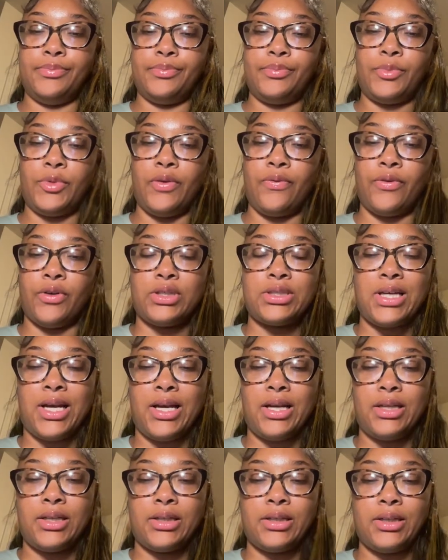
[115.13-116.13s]
the first
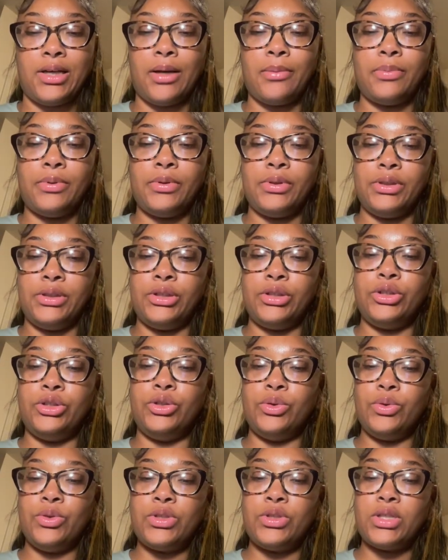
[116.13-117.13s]
idea I put
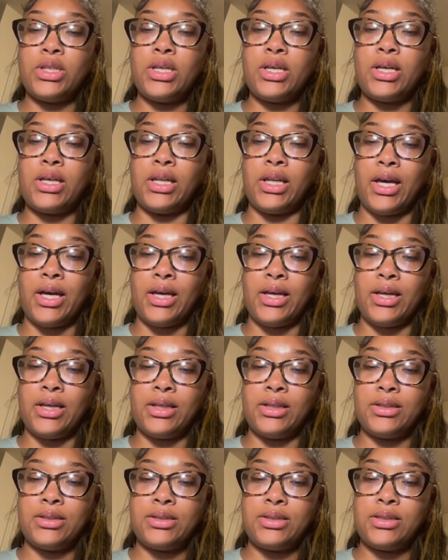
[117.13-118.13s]
using
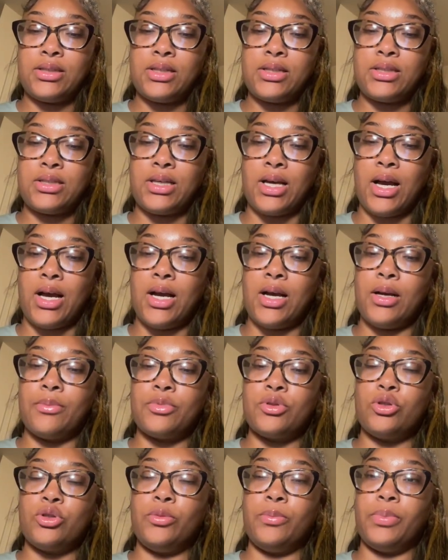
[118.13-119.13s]
class time
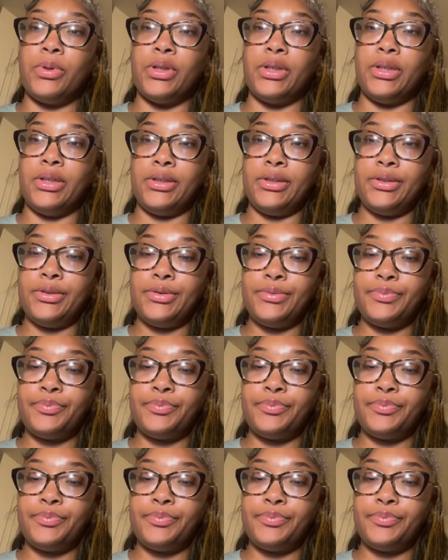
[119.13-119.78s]
to plan.